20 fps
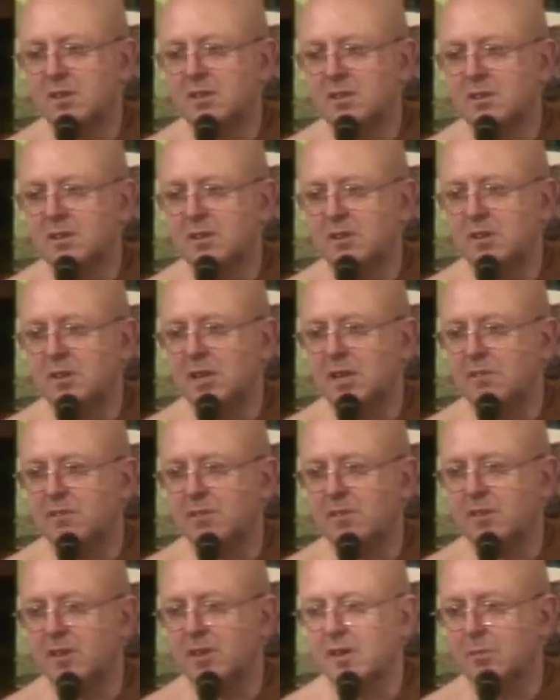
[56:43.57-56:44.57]
And you never
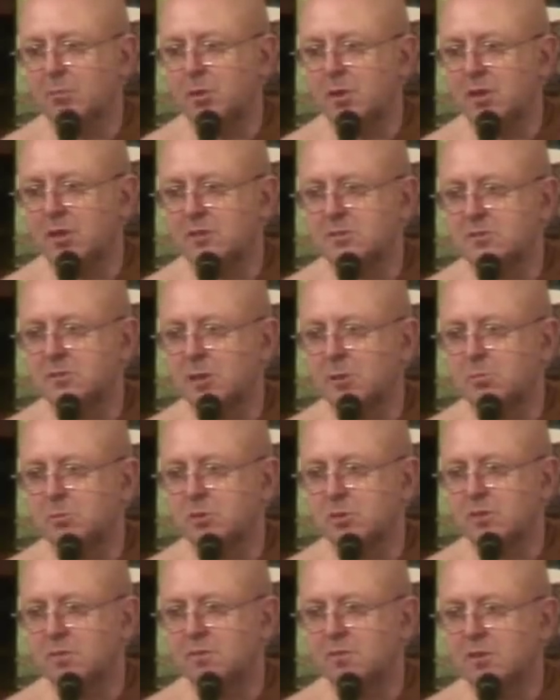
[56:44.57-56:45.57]
think about it as some
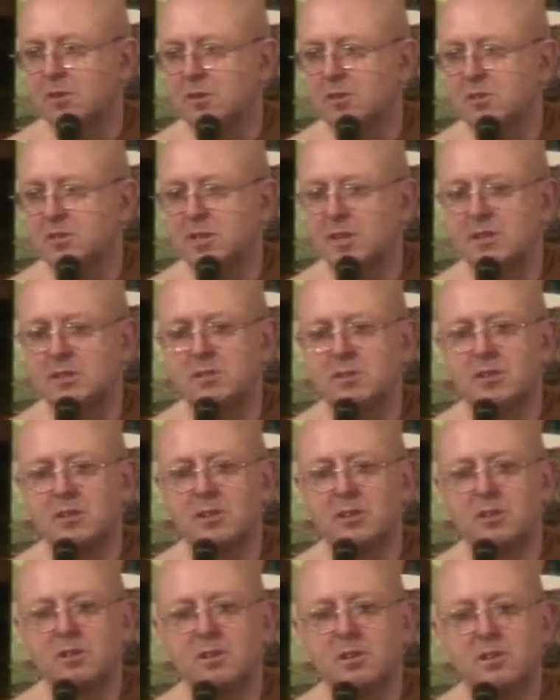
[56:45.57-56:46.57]
sort of God judging
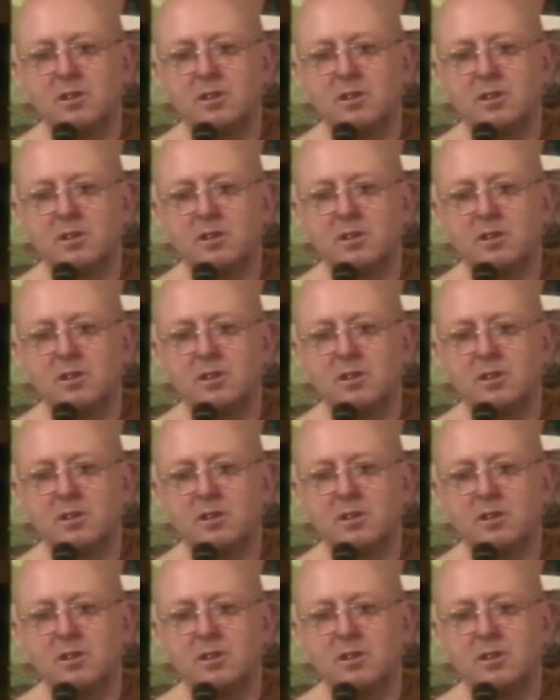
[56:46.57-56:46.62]
you.